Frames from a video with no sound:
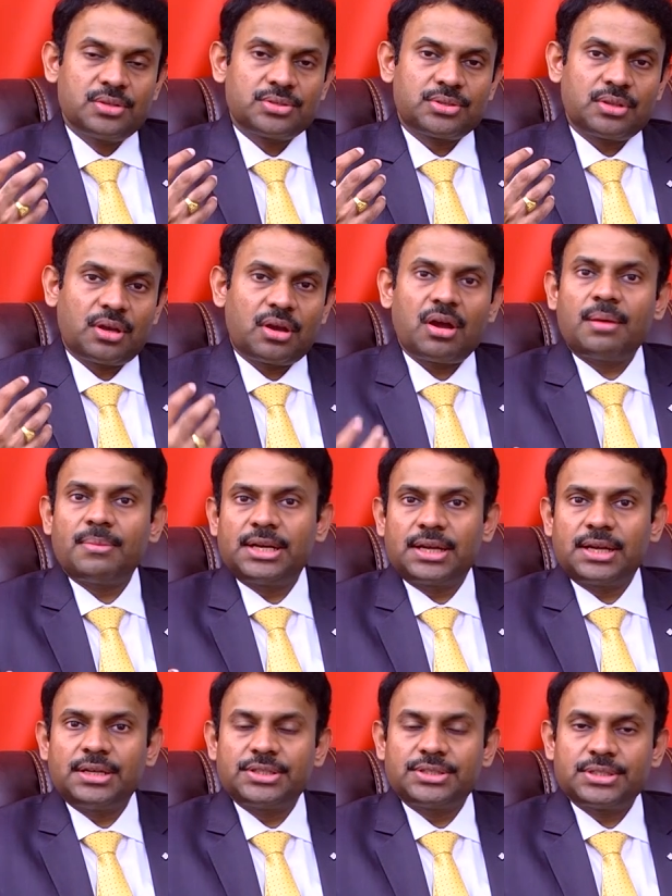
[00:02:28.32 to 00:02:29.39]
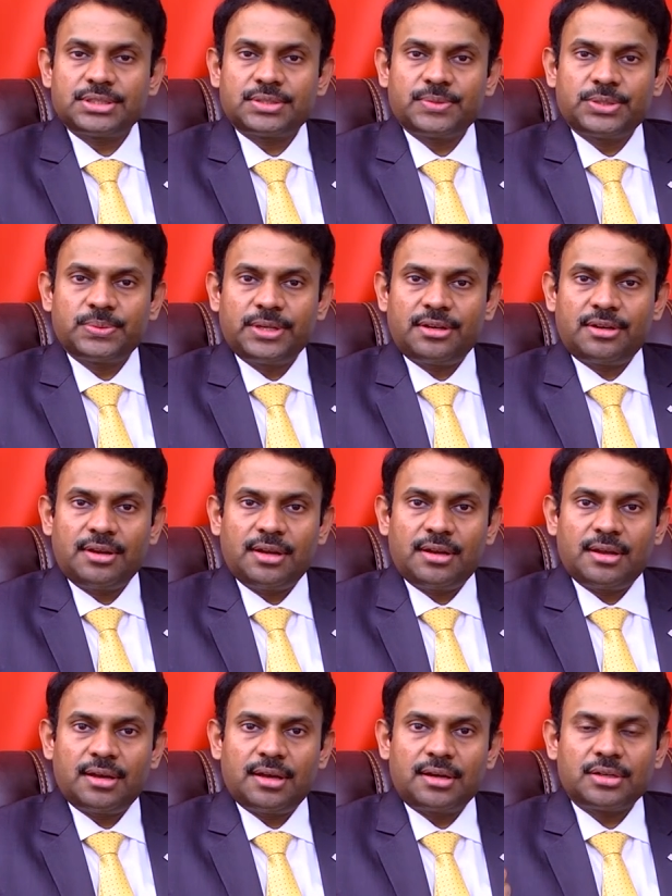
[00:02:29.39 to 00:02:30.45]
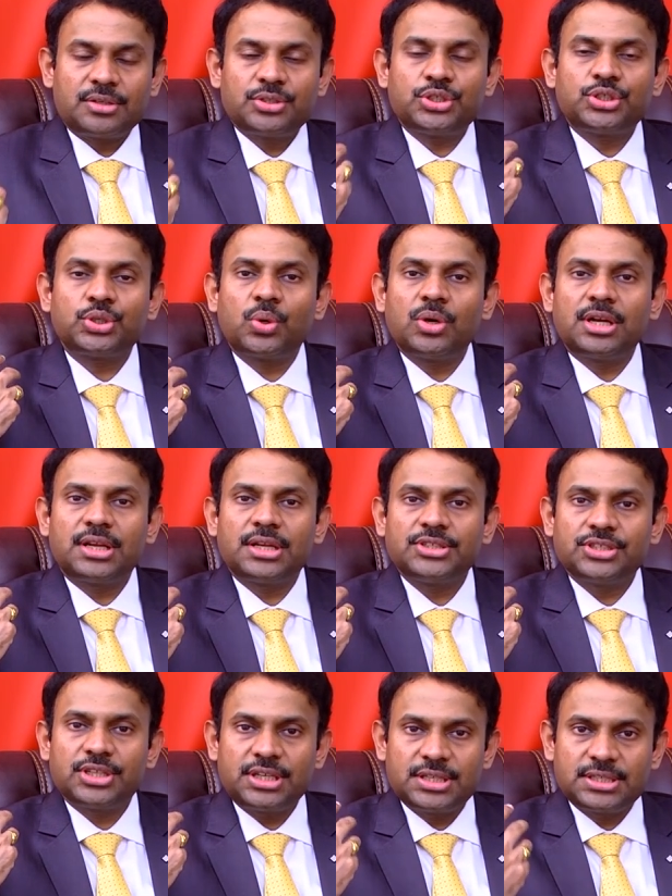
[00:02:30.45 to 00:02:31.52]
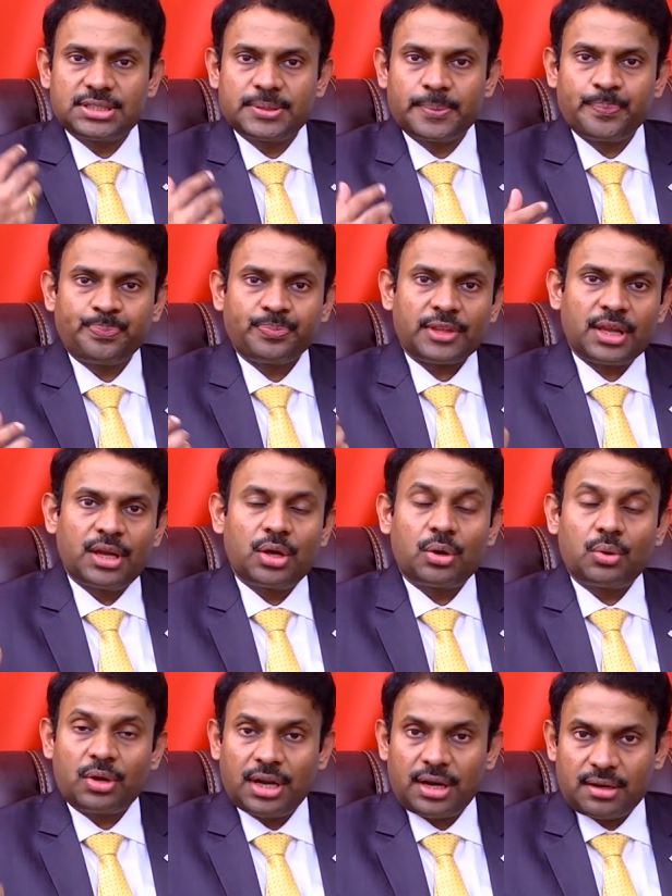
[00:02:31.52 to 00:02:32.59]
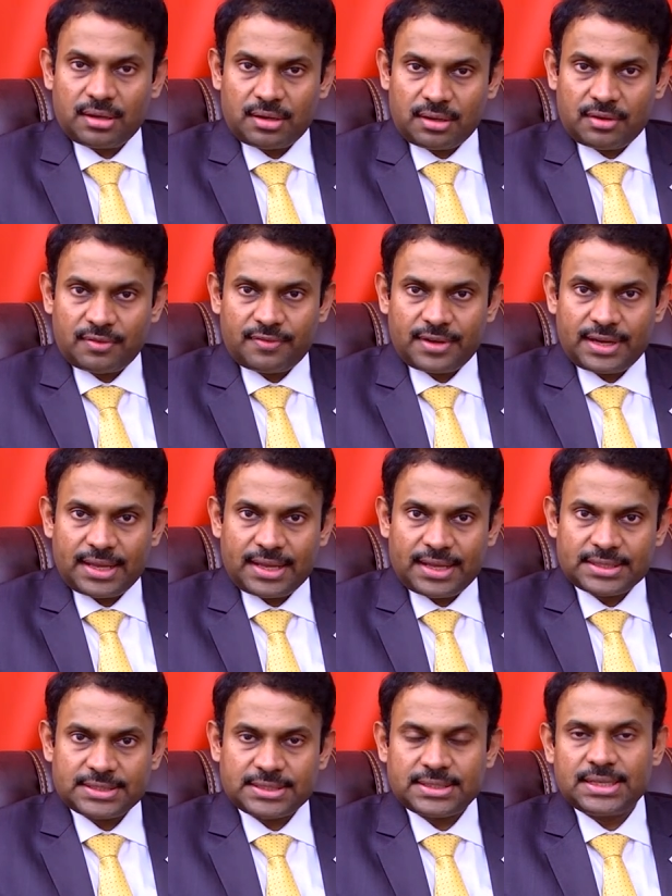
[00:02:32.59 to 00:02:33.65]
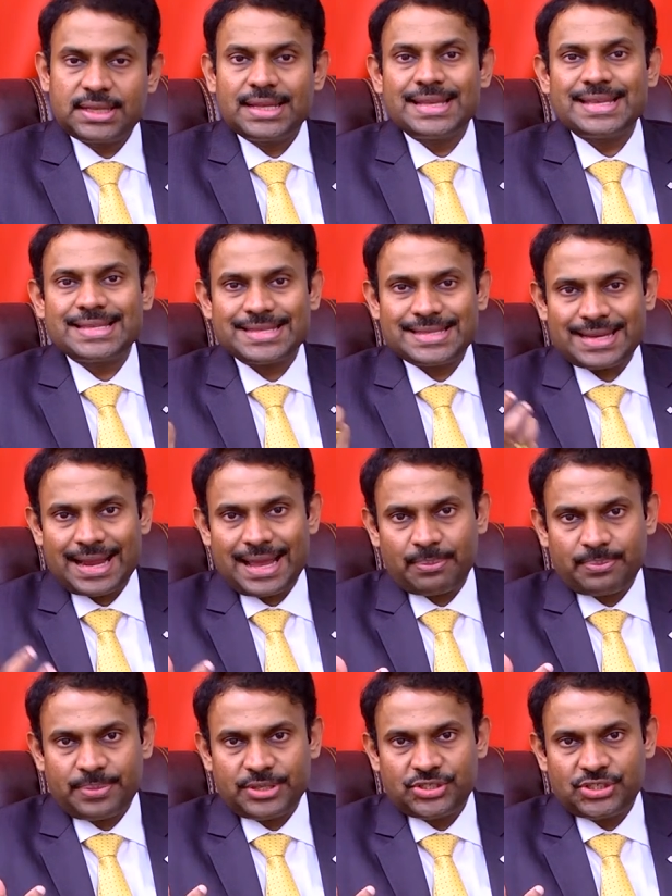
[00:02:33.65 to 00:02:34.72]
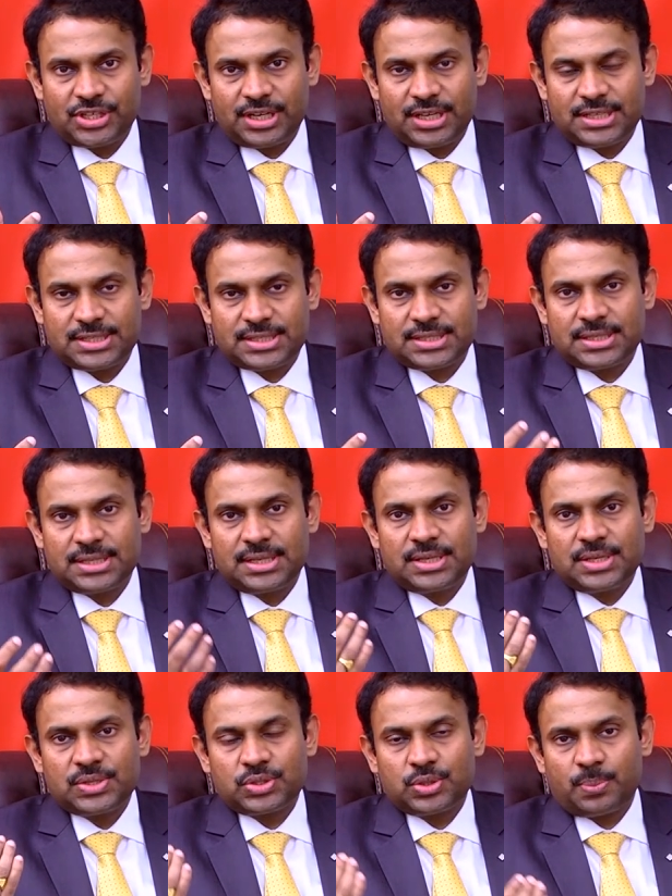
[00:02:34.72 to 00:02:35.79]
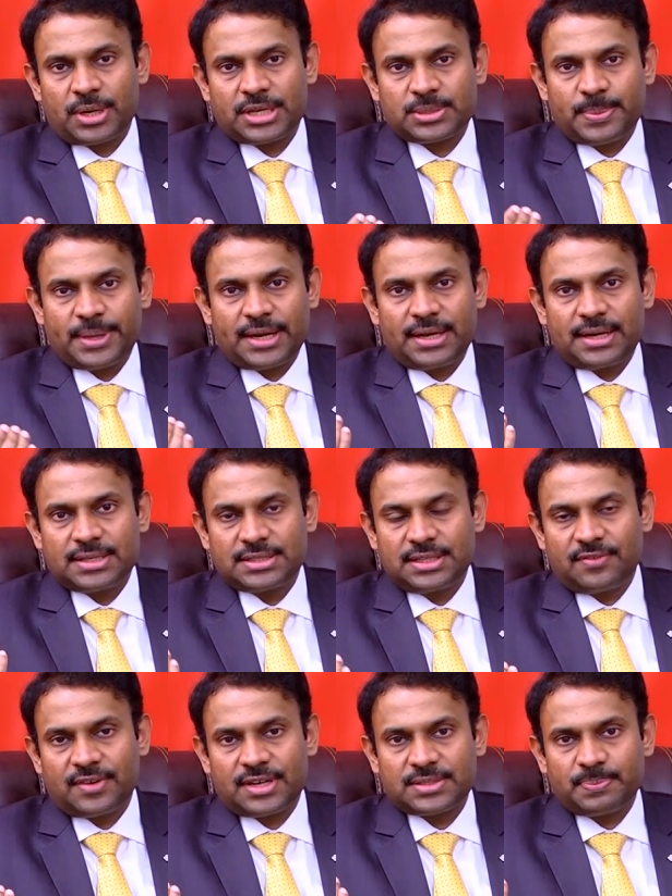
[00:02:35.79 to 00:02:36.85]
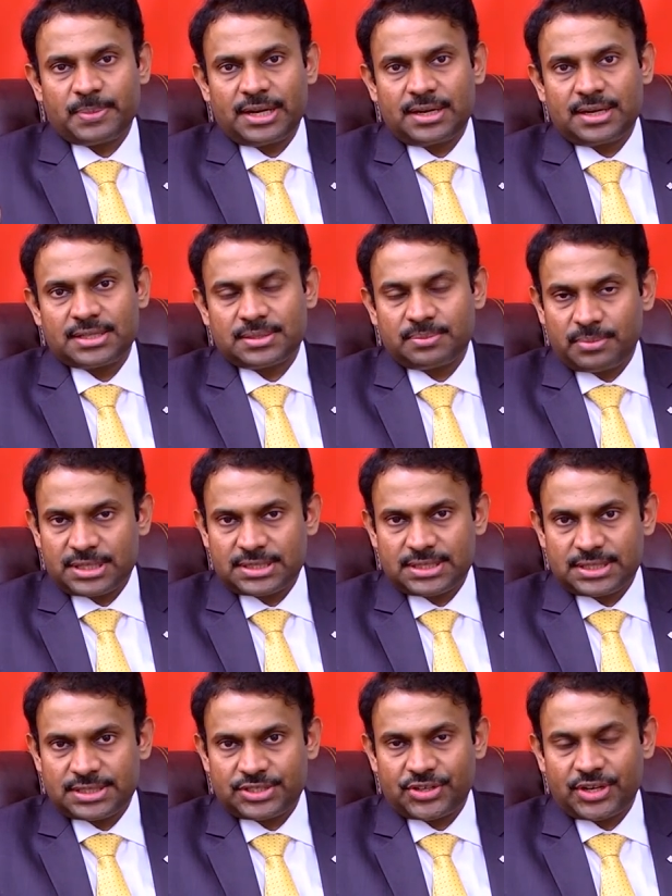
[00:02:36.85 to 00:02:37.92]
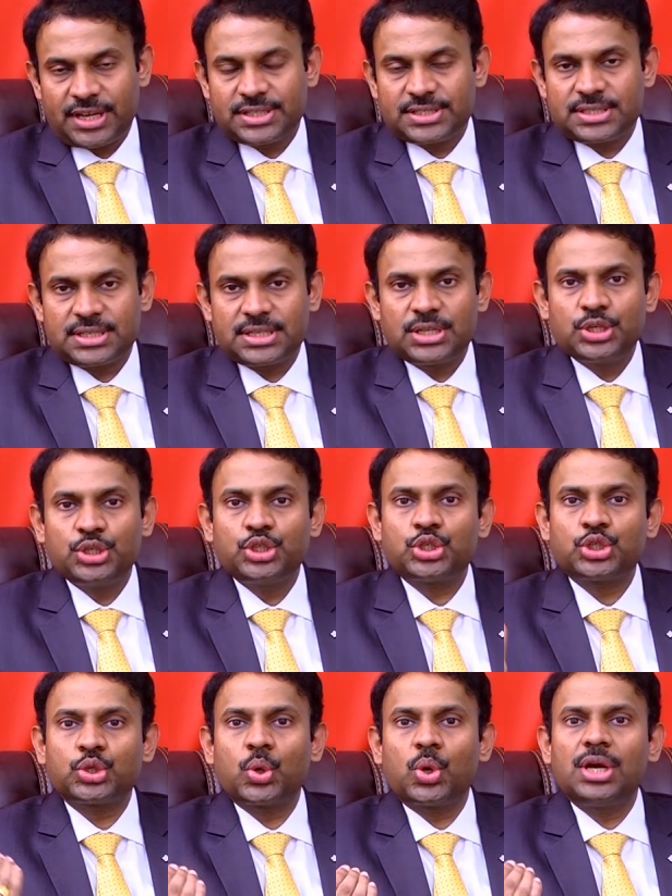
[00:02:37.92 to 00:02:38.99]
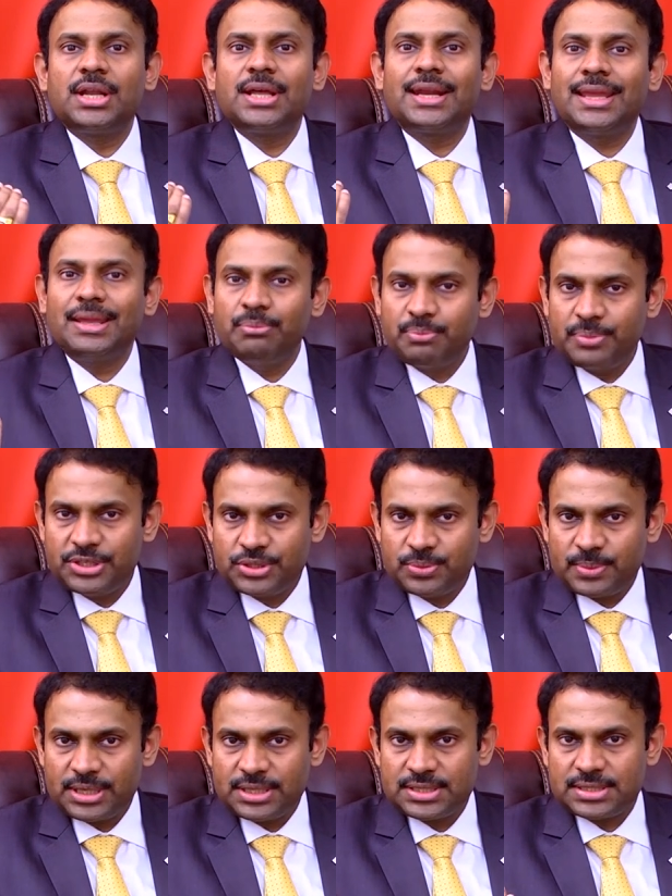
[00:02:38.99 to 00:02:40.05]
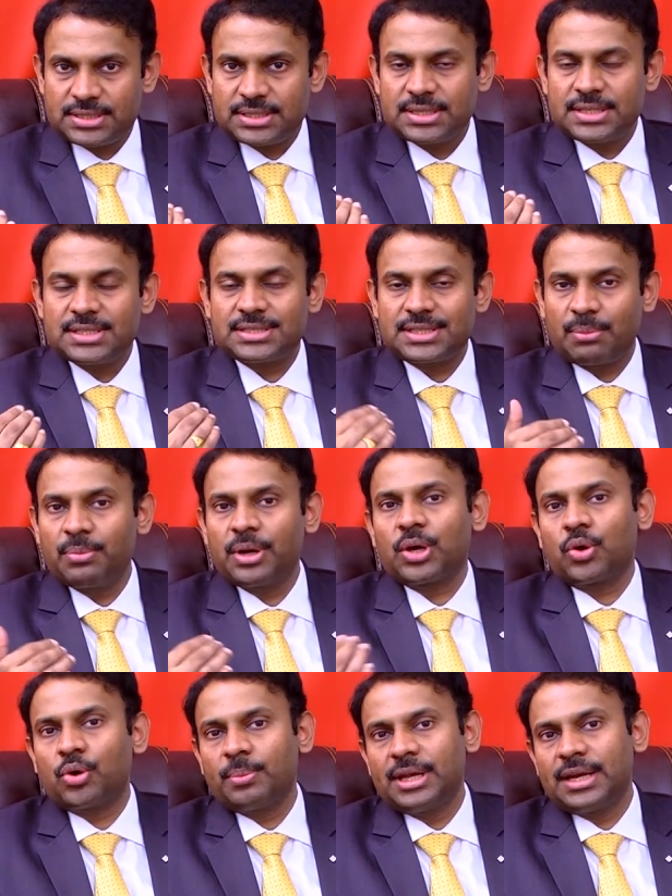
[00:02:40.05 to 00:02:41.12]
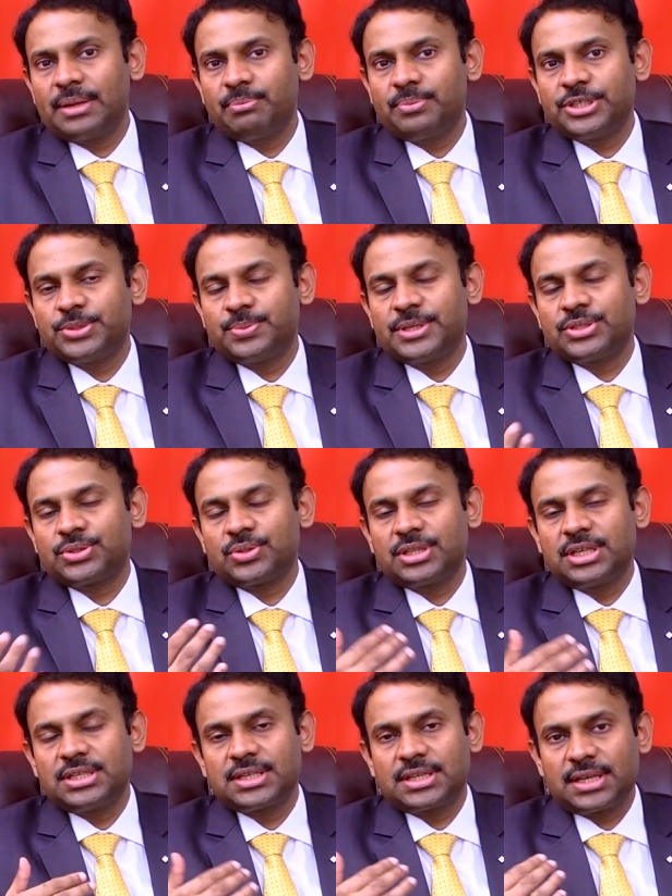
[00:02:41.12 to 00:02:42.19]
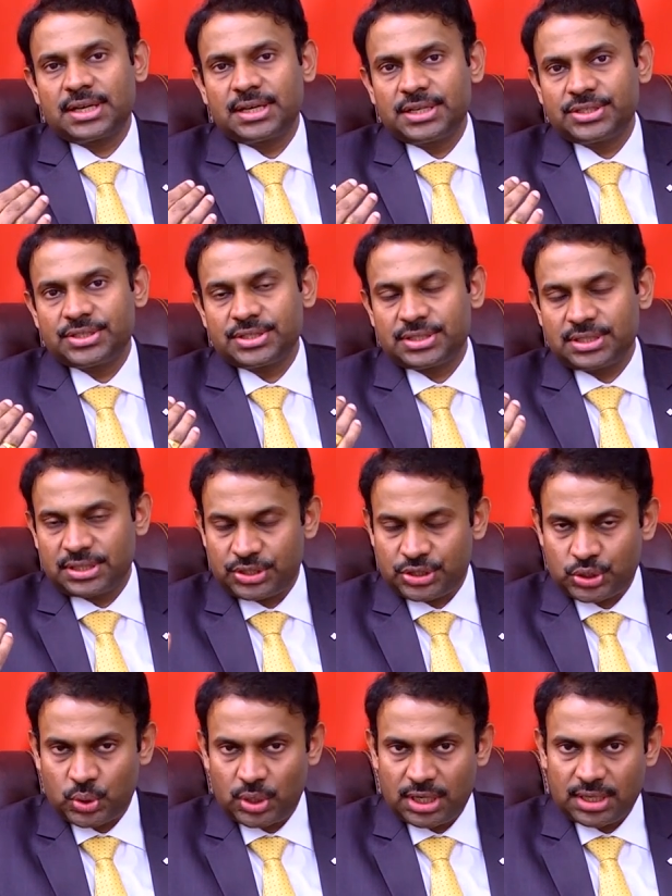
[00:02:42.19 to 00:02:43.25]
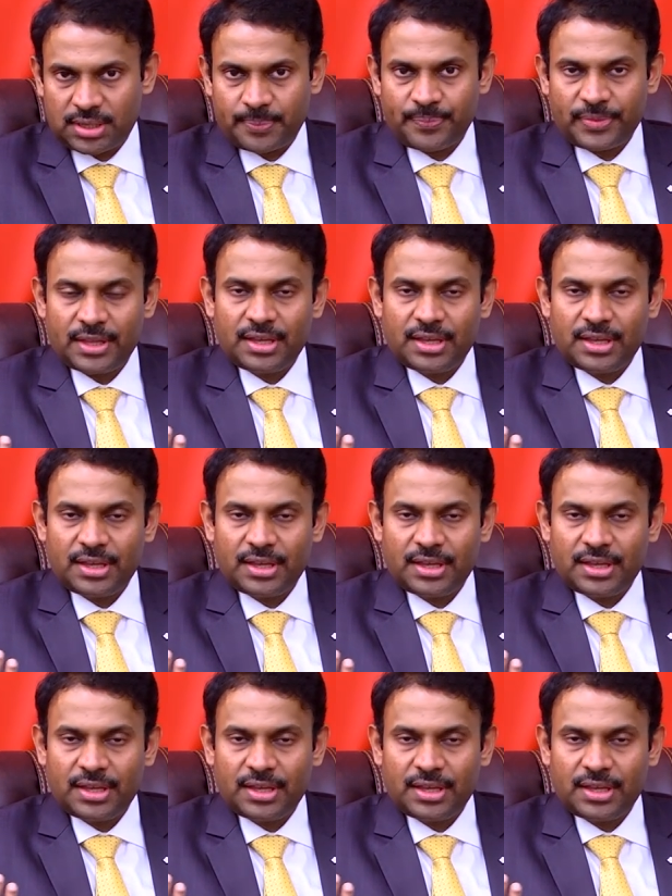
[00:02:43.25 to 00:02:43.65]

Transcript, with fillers: So, the common conditions which we treat are shoulder injuries, rotator cuff tears, slap injuries, supraspinatus, infraspinatus muscle strains, shoulder impingements, subacromial impingements. So, these are the conditions in the shoulder.